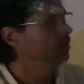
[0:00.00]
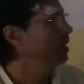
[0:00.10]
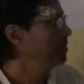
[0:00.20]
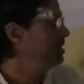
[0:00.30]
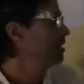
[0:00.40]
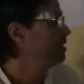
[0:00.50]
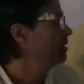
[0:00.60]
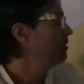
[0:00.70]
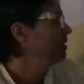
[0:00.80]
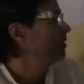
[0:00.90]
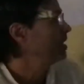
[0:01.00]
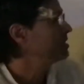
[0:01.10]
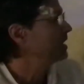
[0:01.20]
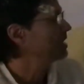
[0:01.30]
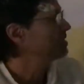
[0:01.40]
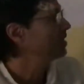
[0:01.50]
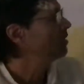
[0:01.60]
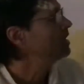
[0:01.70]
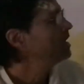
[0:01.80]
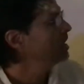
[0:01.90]
I mean, there is that. So
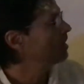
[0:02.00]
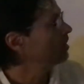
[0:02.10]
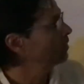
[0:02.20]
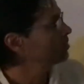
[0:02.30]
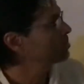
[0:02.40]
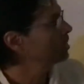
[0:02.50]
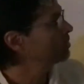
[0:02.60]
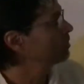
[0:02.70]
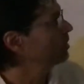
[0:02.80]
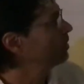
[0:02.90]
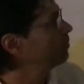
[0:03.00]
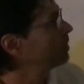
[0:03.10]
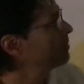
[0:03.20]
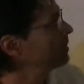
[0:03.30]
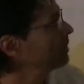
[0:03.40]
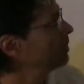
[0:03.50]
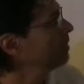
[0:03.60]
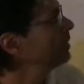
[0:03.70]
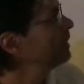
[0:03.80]
in our little sheltered, perfect little,